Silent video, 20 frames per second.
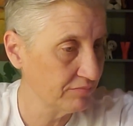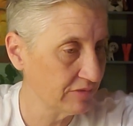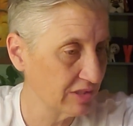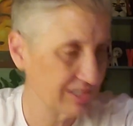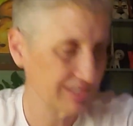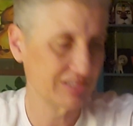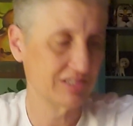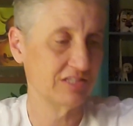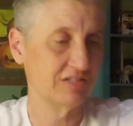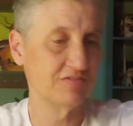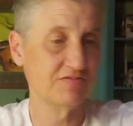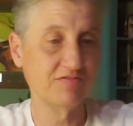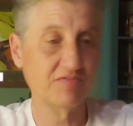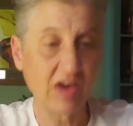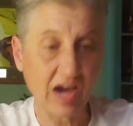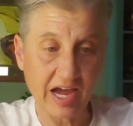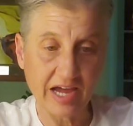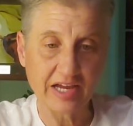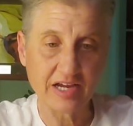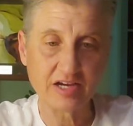Because it's
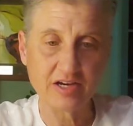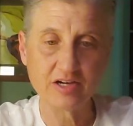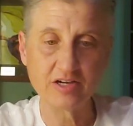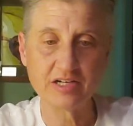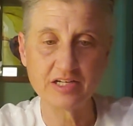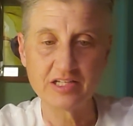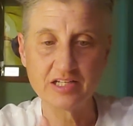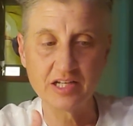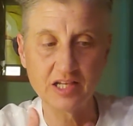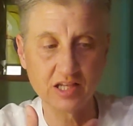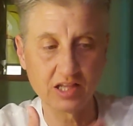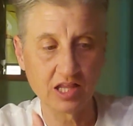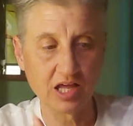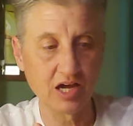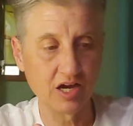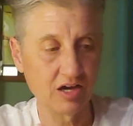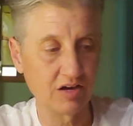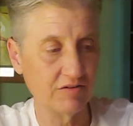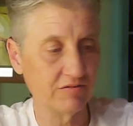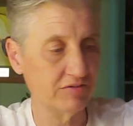fire, it's
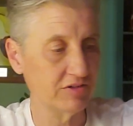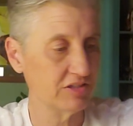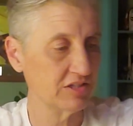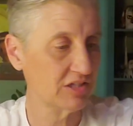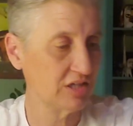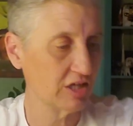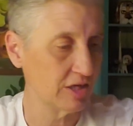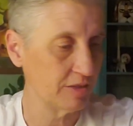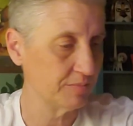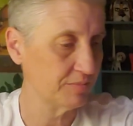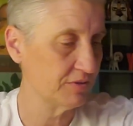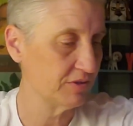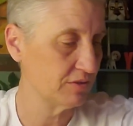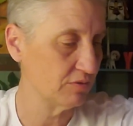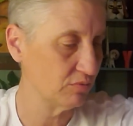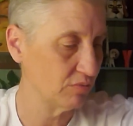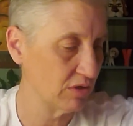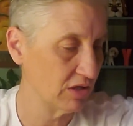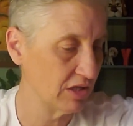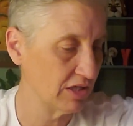love, it's cups
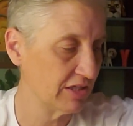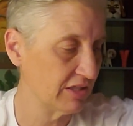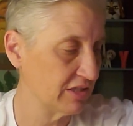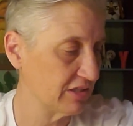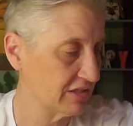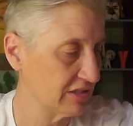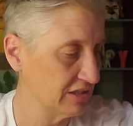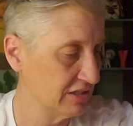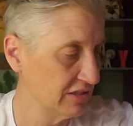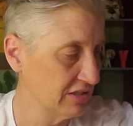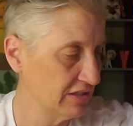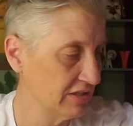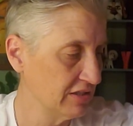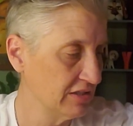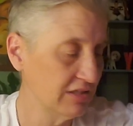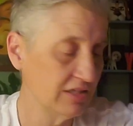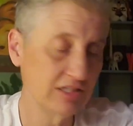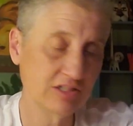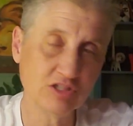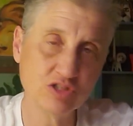and wands.
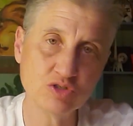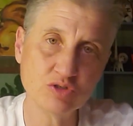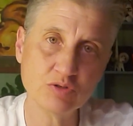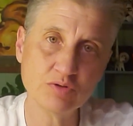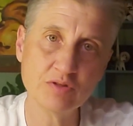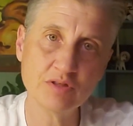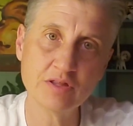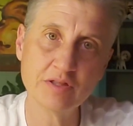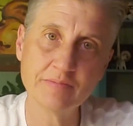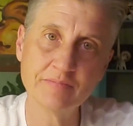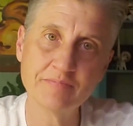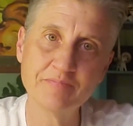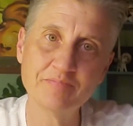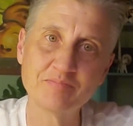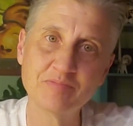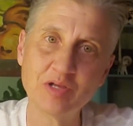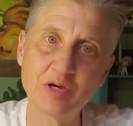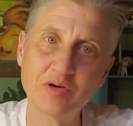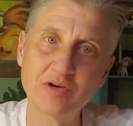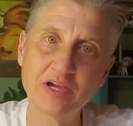And the truth,
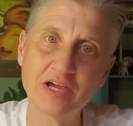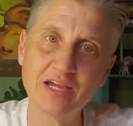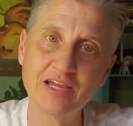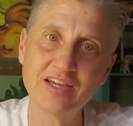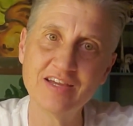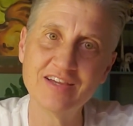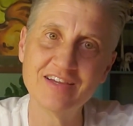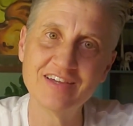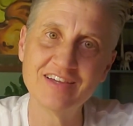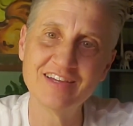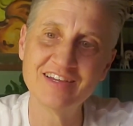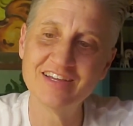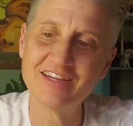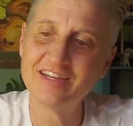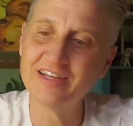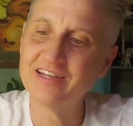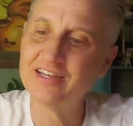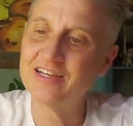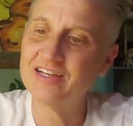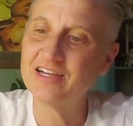okay?
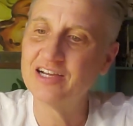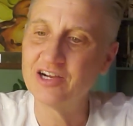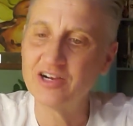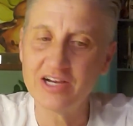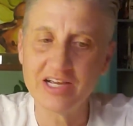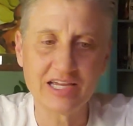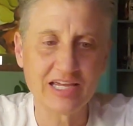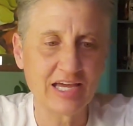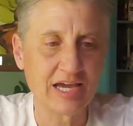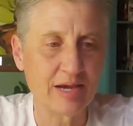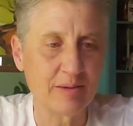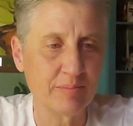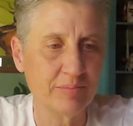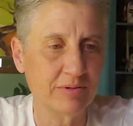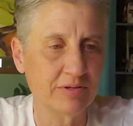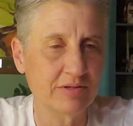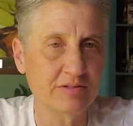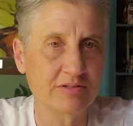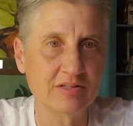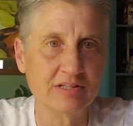All right,
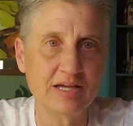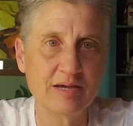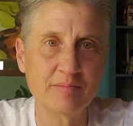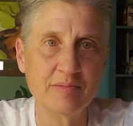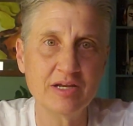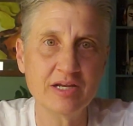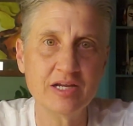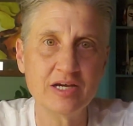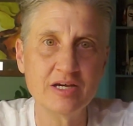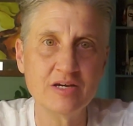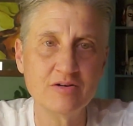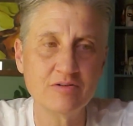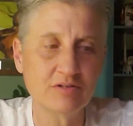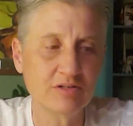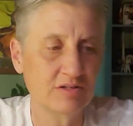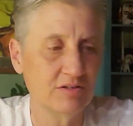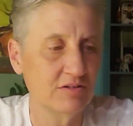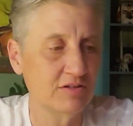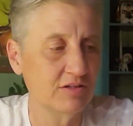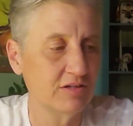Cap, let me know.
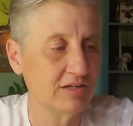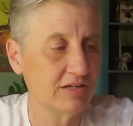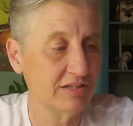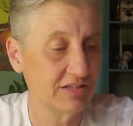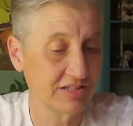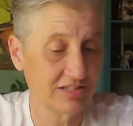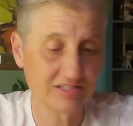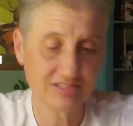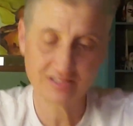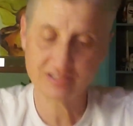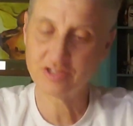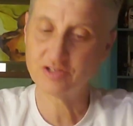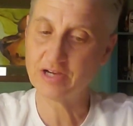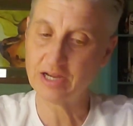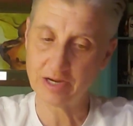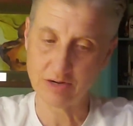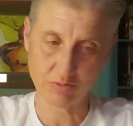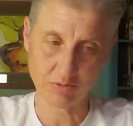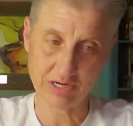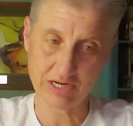This is a
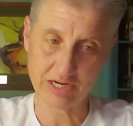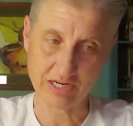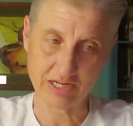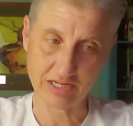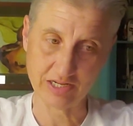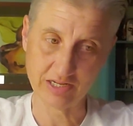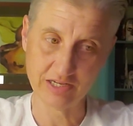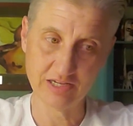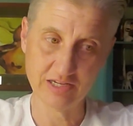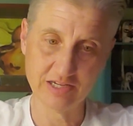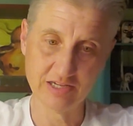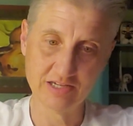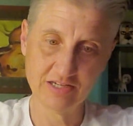great reading.